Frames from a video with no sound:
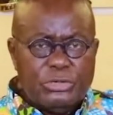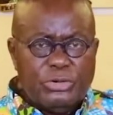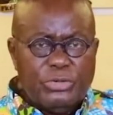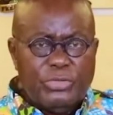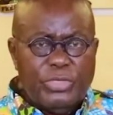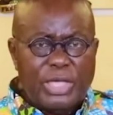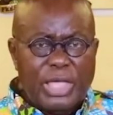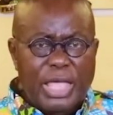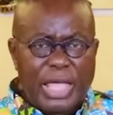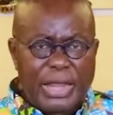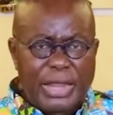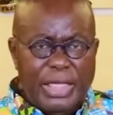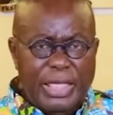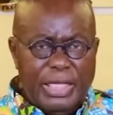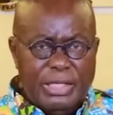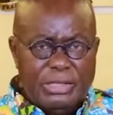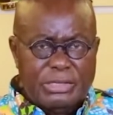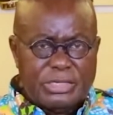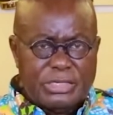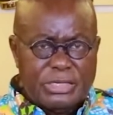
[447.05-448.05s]
to the Ghana
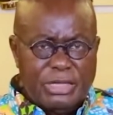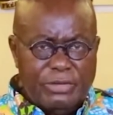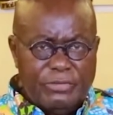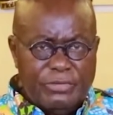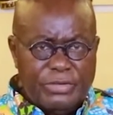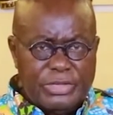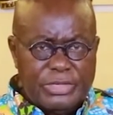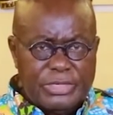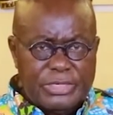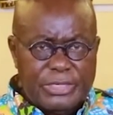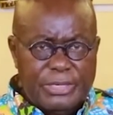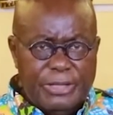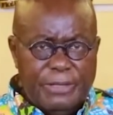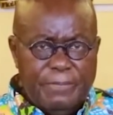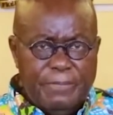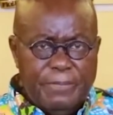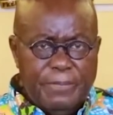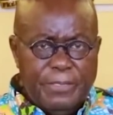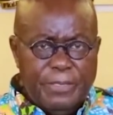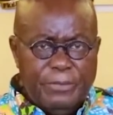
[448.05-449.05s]
Health Service
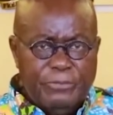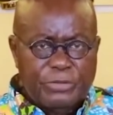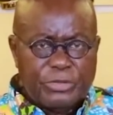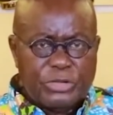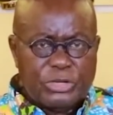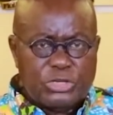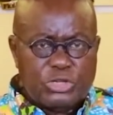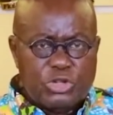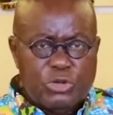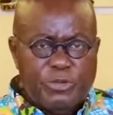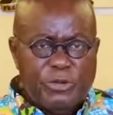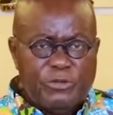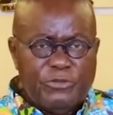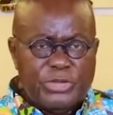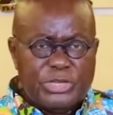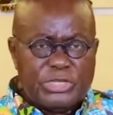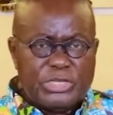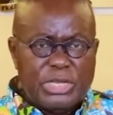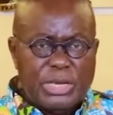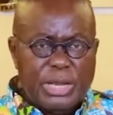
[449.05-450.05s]
for the
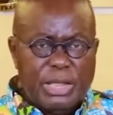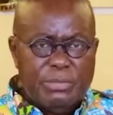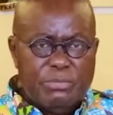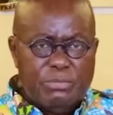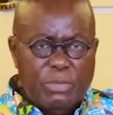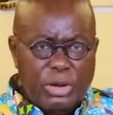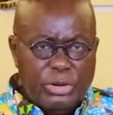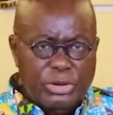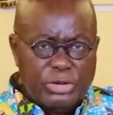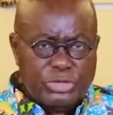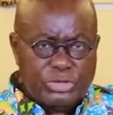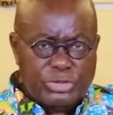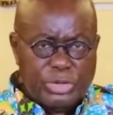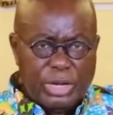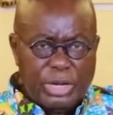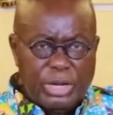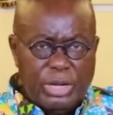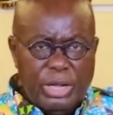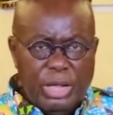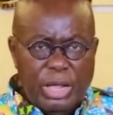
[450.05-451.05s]
supervision and
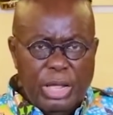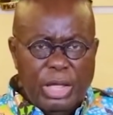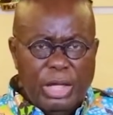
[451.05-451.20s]
monitoring